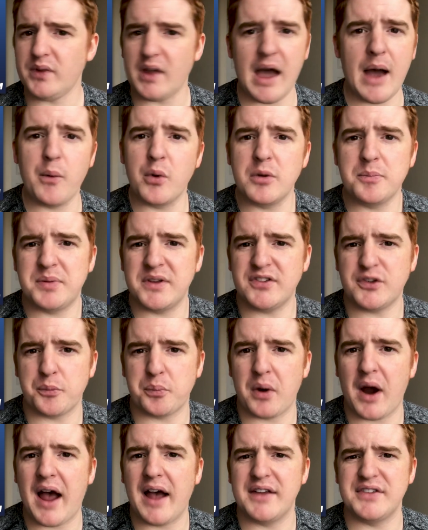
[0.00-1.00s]
I wouldn't be
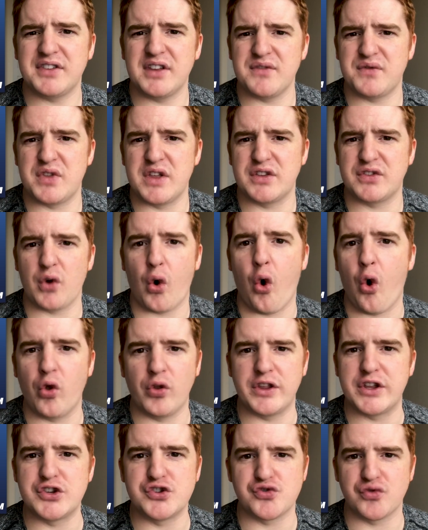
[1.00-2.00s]
surprised if this
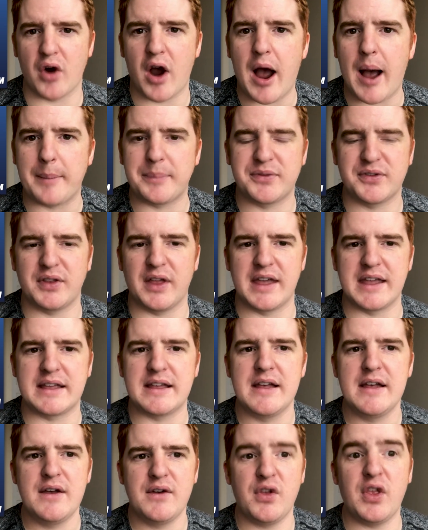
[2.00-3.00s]
only drops, like,
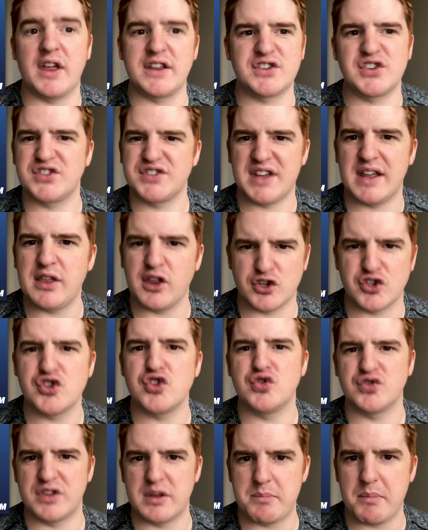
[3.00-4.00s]
let's
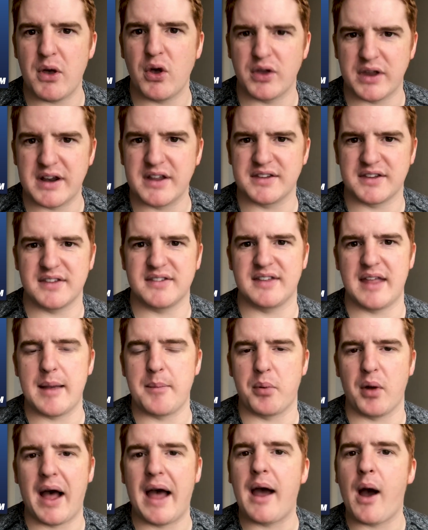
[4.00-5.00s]
use the million as an
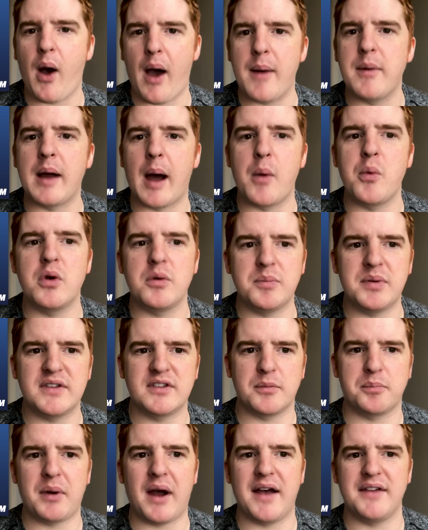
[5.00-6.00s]
example. I wouldn't be
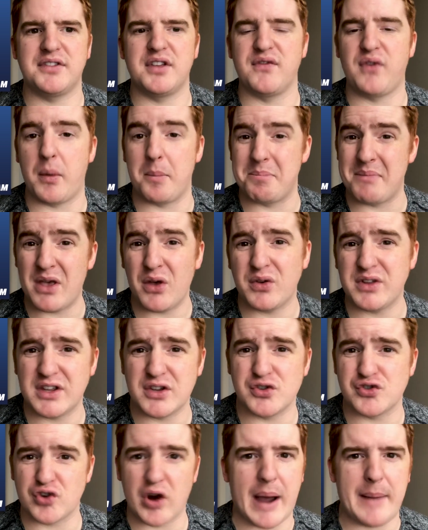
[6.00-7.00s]
surprised if 1
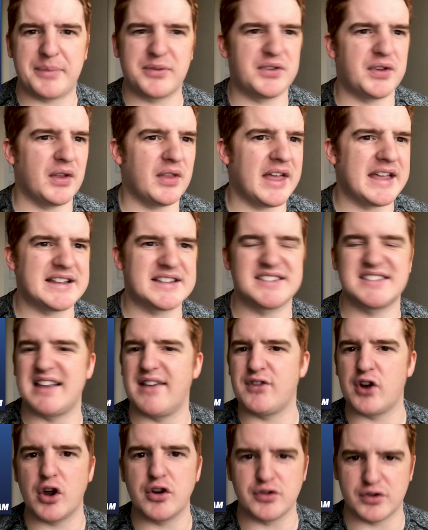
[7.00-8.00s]
million drops to, like,
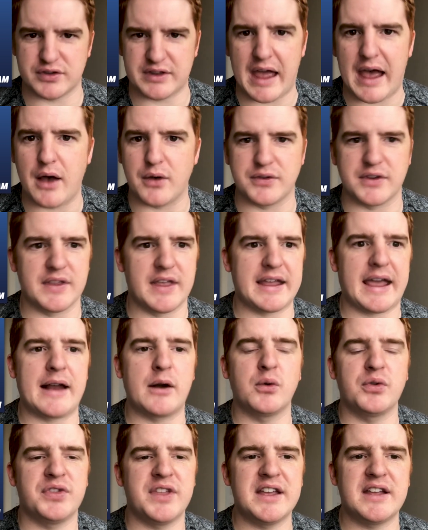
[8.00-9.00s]
700,000. Like, I
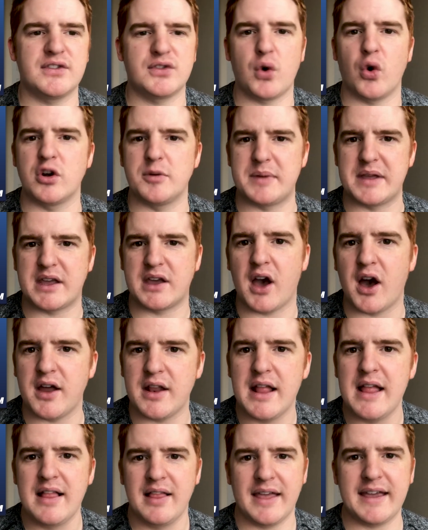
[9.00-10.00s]
don't think it's going to be
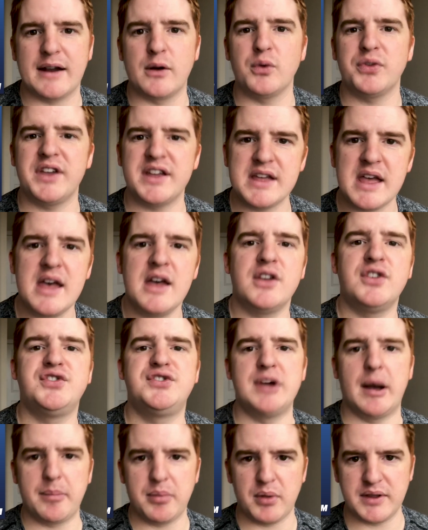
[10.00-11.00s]
cut. Like, I don't think
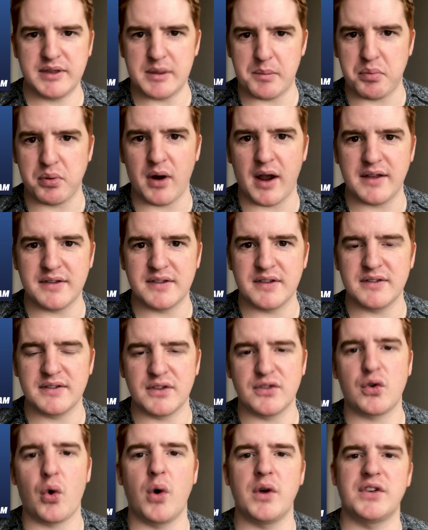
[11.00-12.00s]
doubling the prices
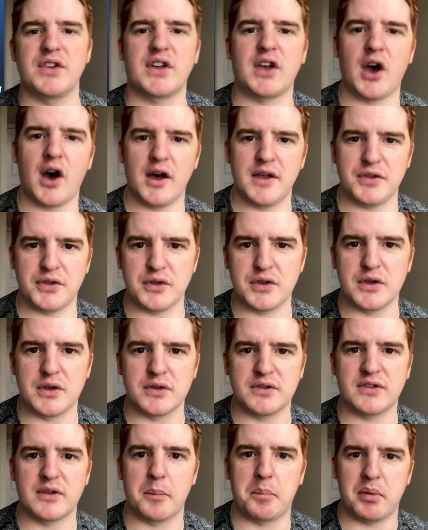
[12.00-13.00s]
is going to cut the
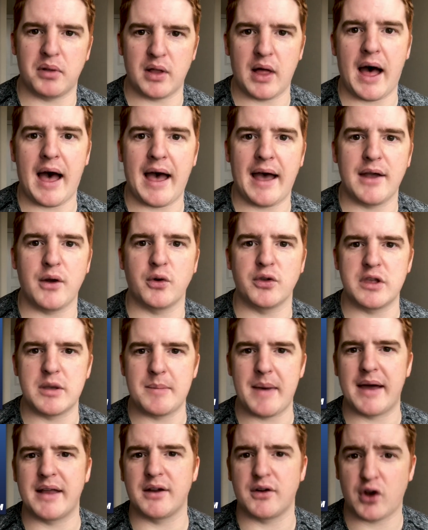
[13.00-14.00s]
supply or the
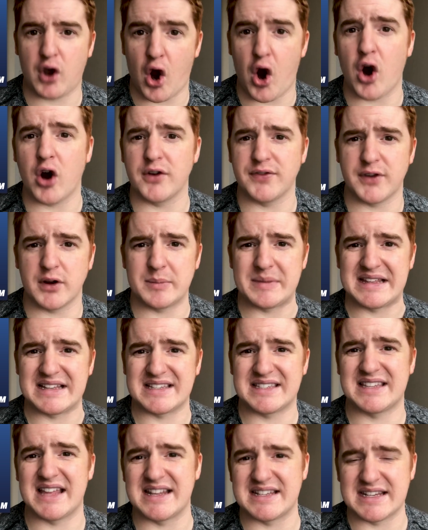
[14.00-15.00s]
amount of cards that are being
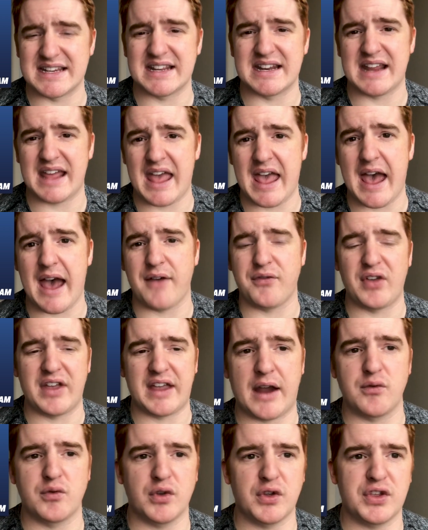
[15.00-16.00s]
sent in half.
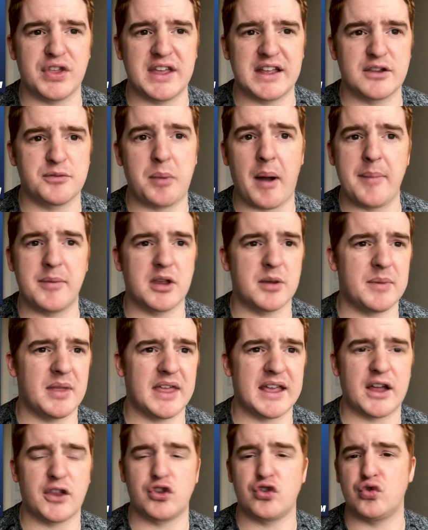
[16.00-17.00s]
I really think it's probably going to be,
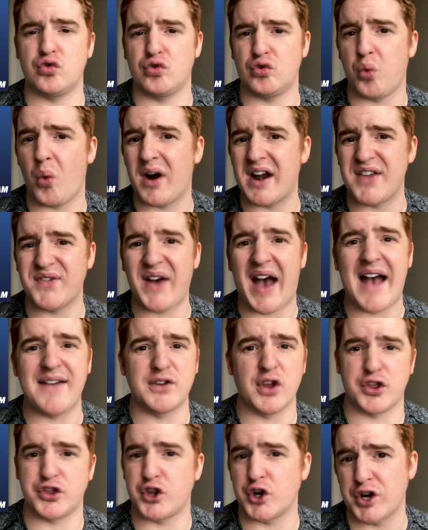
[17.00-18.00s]
like, a 25
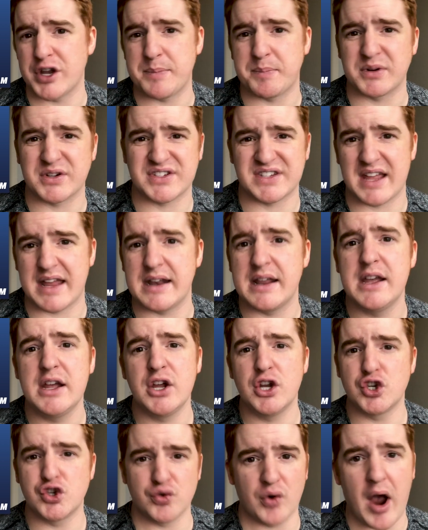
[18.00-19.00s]
to 30%
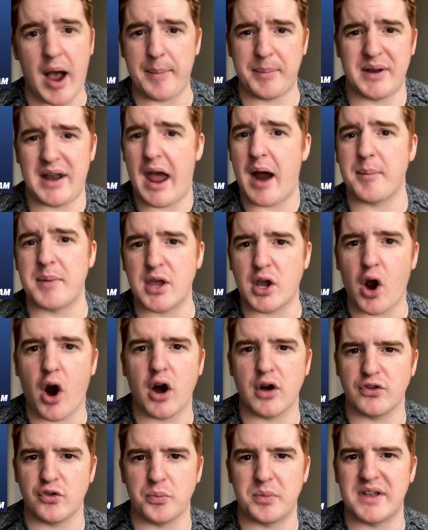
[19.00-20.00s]
drop in how many
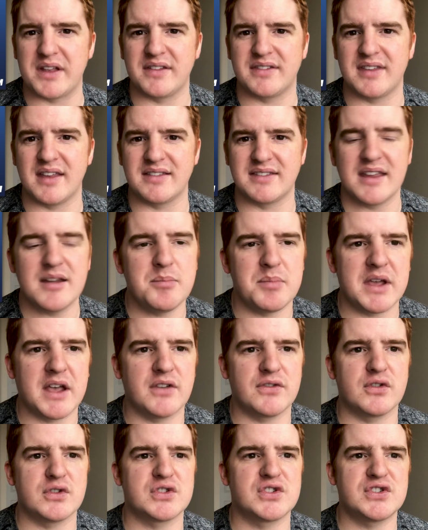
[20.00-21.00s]
cards are being sent in,
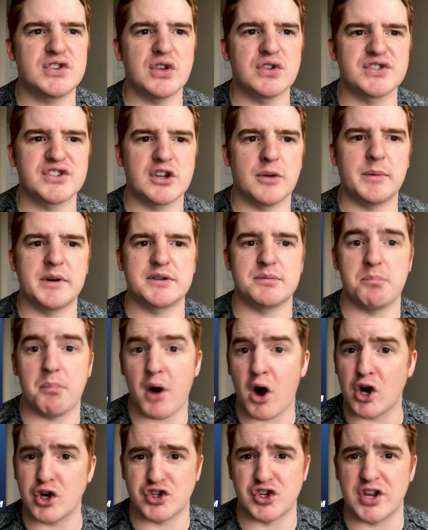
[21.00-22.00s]
because there's still so much
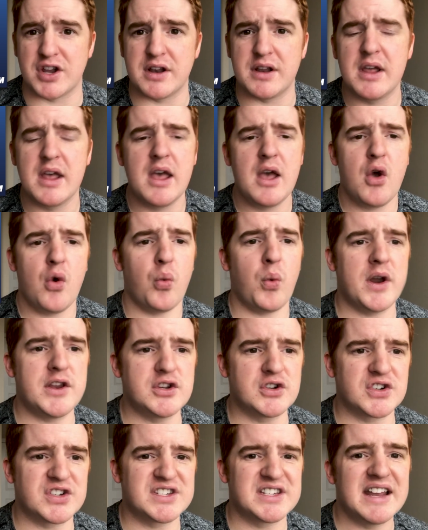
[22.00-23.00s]
margin when
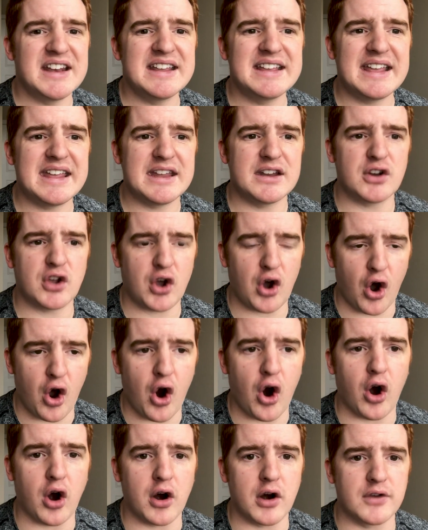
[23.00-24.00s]
you're sending in
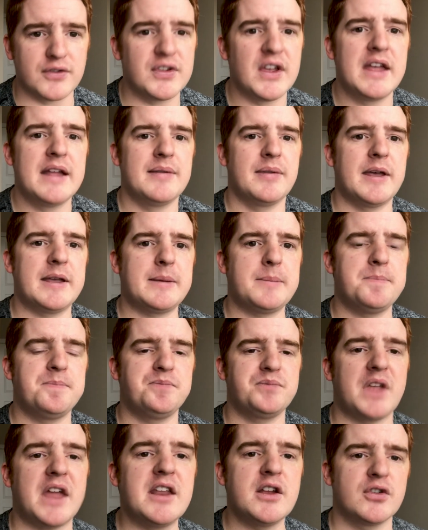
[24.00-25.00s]
cards. Like,
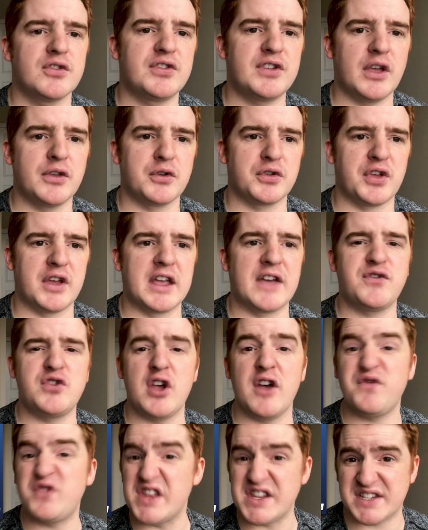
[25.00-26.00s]
and here's the other thing.
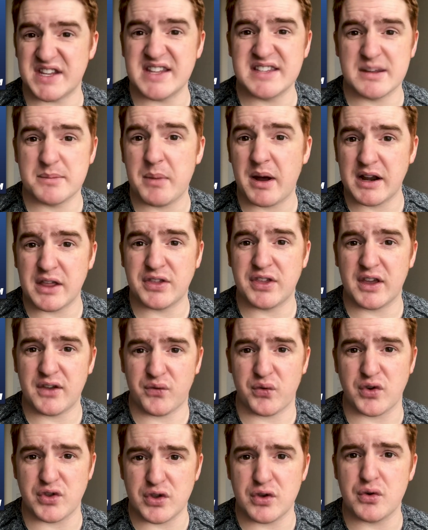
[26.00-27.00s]
If this is a money thing
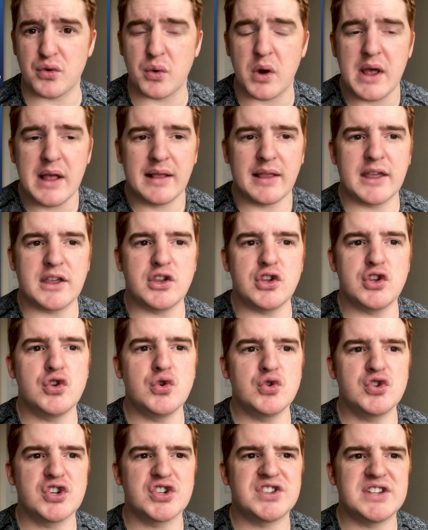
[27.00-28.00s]
for you, like,
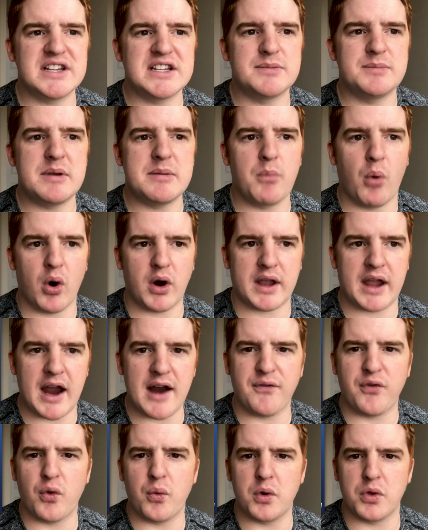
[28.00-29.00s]
you just need to be more
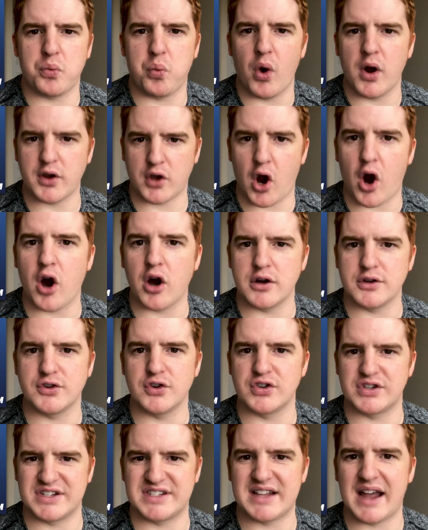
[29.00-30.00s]
careful with what cards
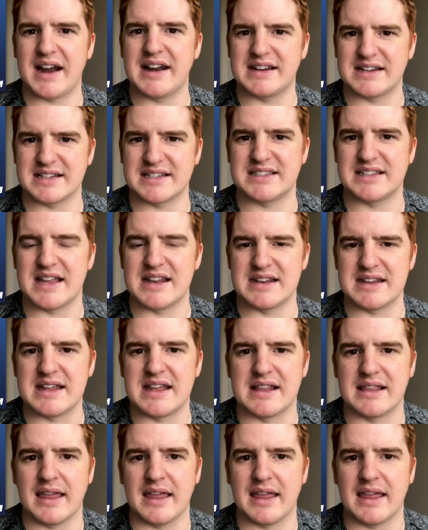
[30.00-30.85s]
you're deciding to send in.